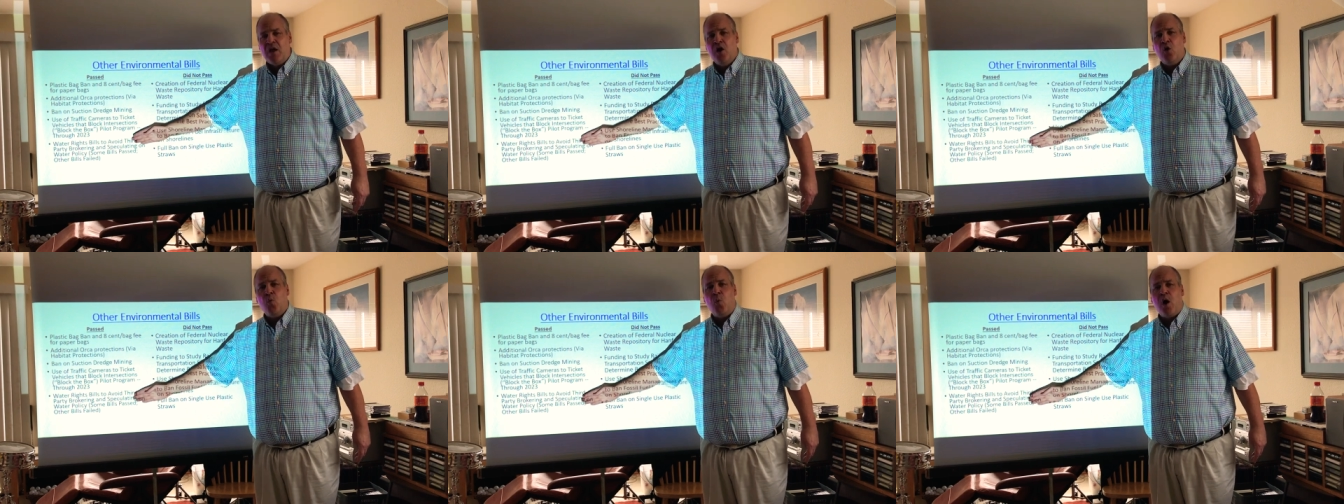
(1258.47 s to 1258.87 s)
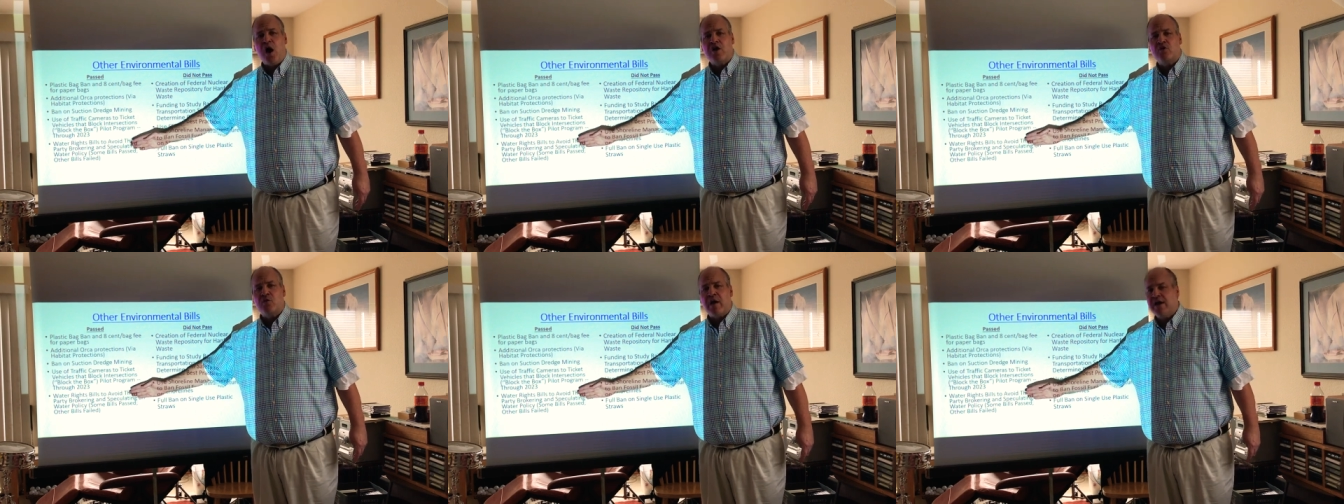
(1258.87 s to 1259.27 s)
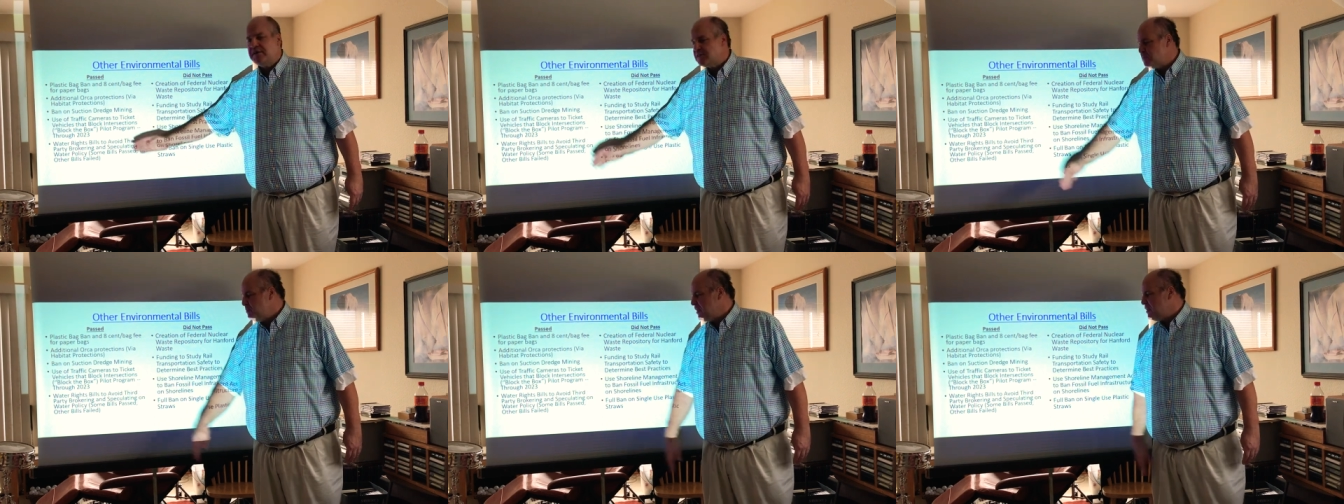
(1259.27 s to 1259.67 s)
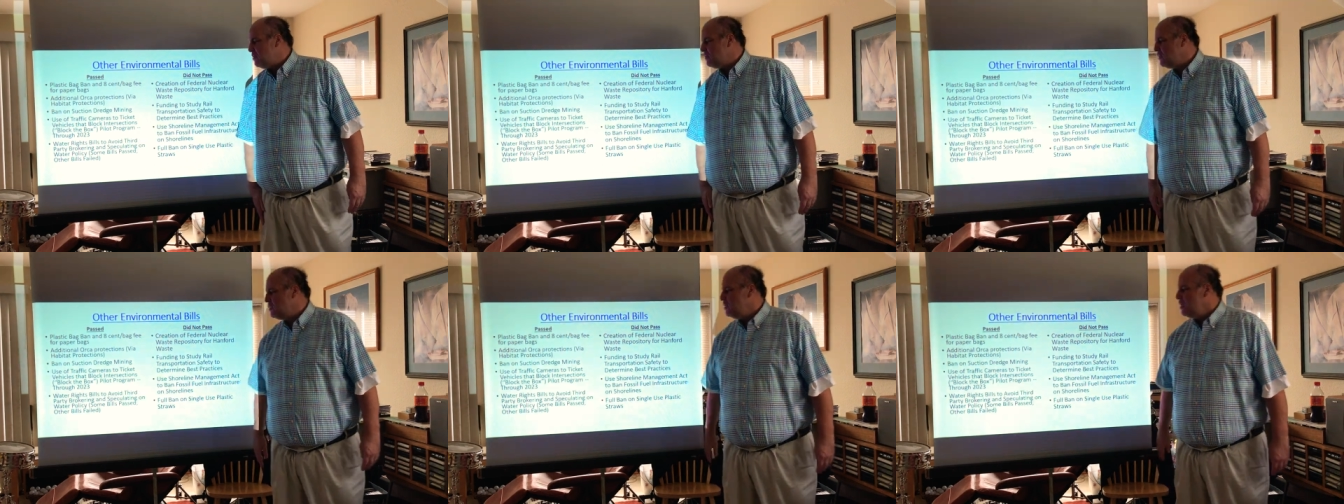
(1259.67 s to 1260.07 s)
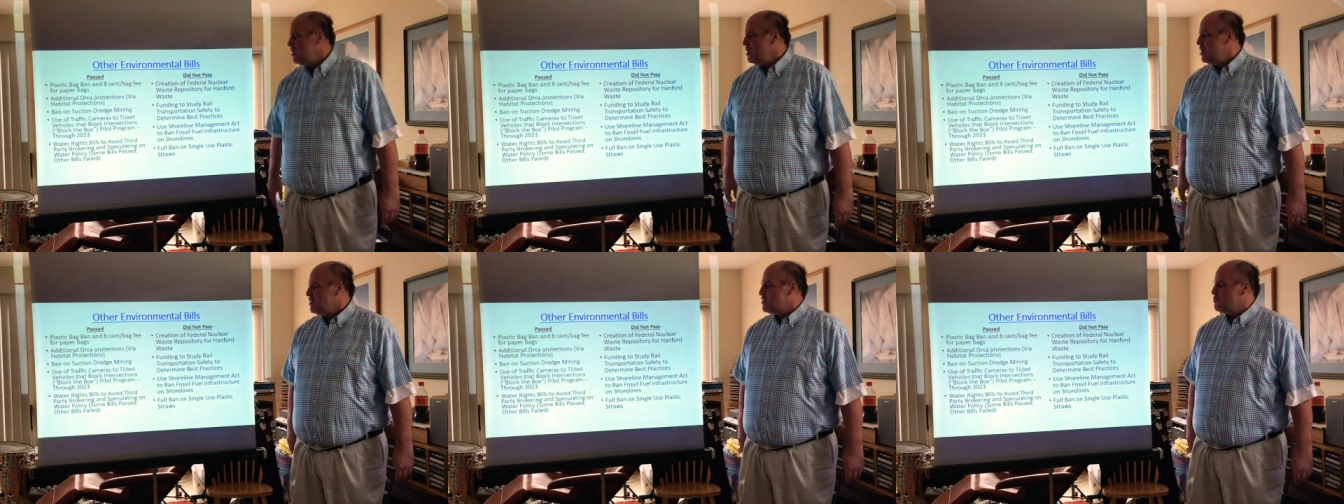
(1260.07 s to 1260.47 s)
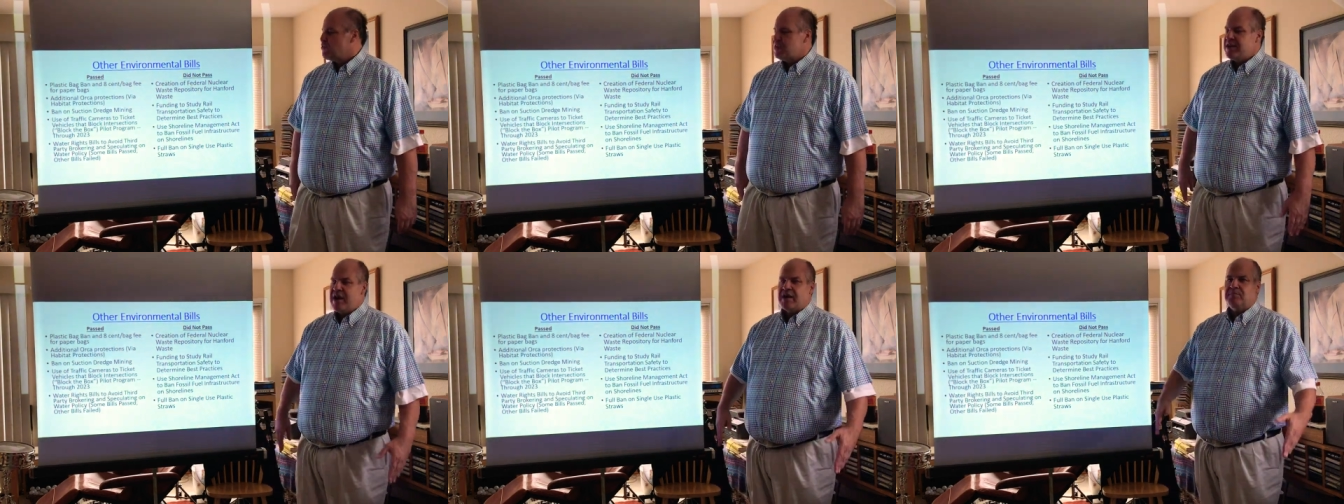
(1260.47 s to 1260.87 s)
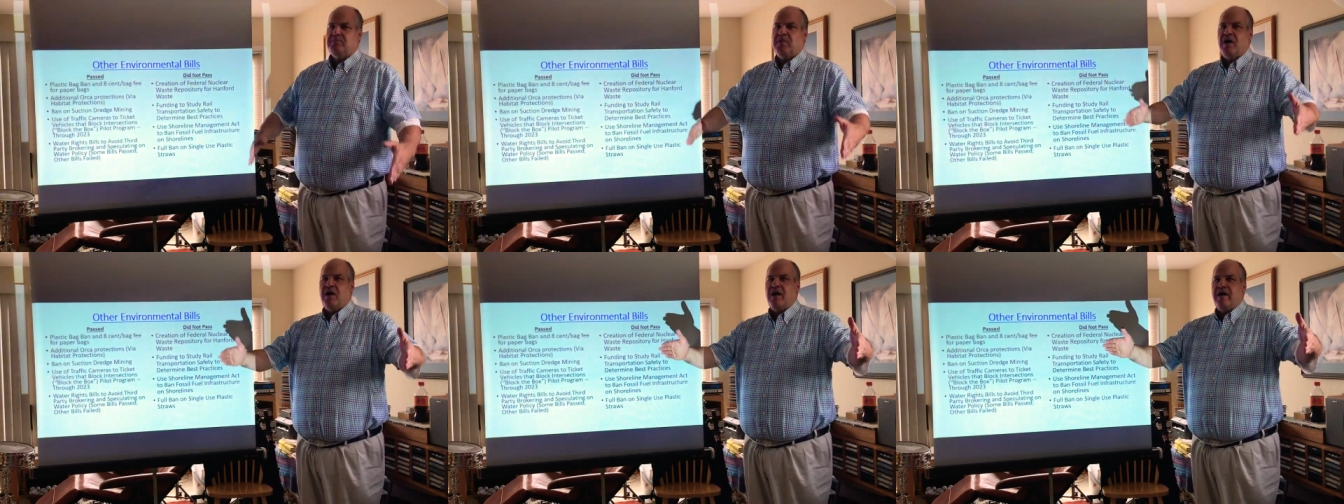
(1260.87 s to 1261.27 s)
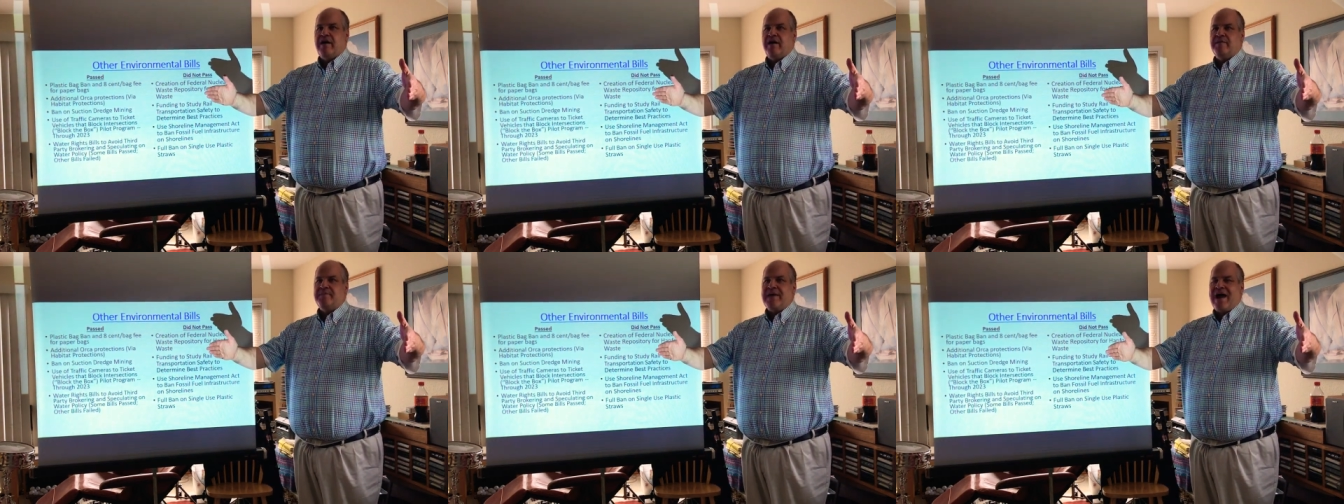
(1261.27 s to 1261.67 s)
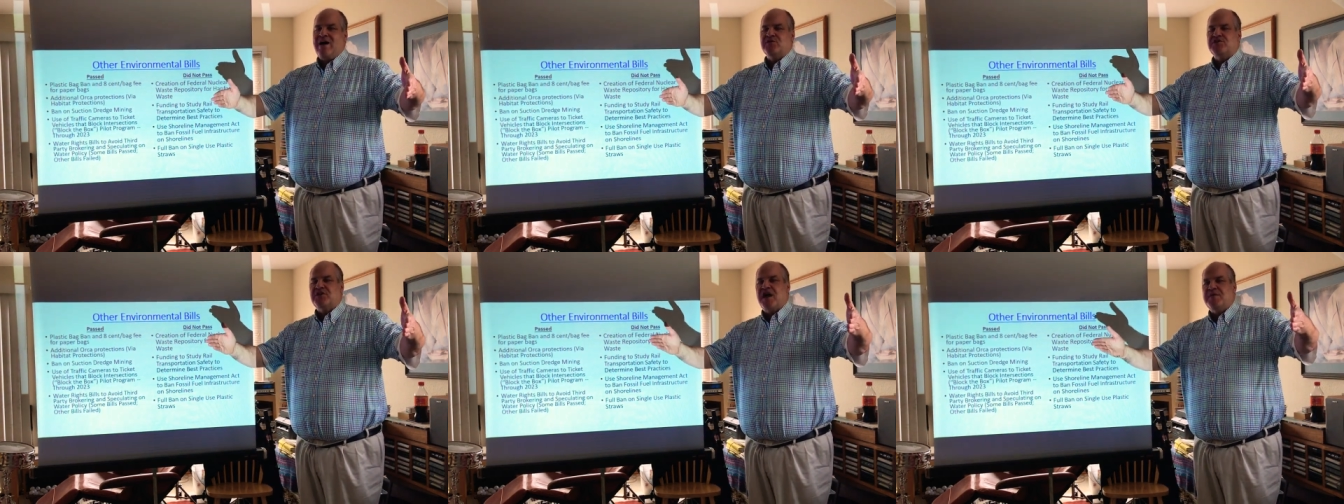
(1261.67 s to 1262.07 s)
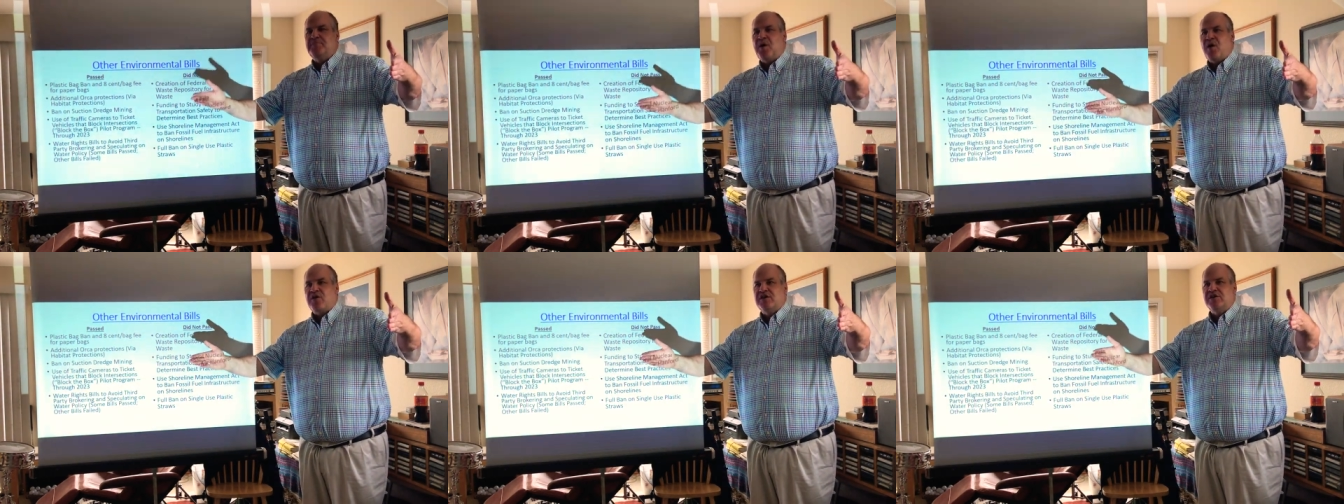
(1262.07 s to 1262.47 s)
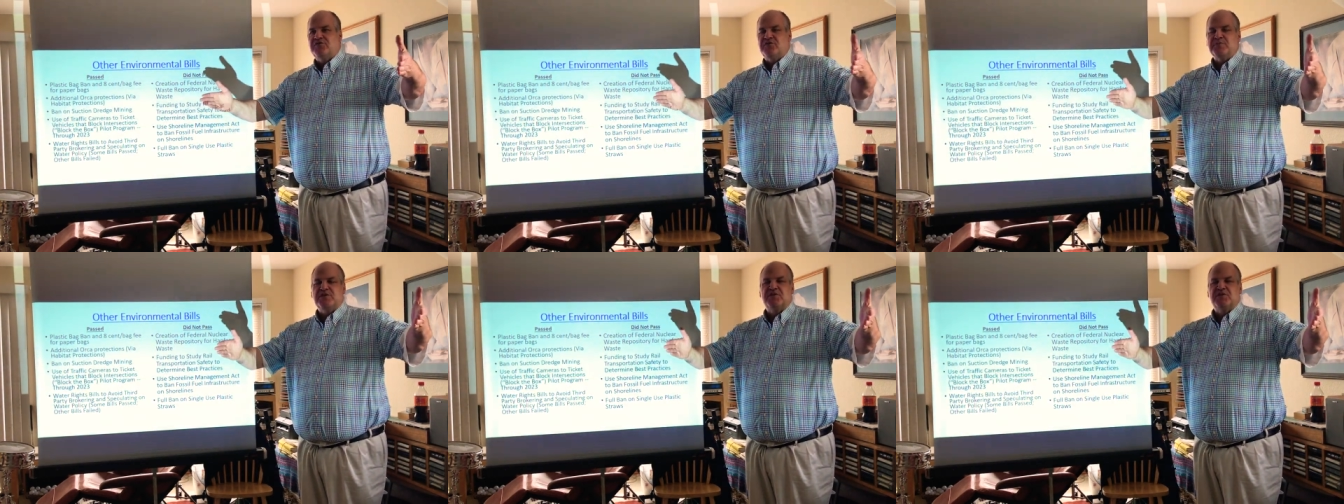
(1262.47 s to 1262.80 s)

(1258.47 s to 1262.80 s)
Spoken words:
a water rights bill to protect outside parties from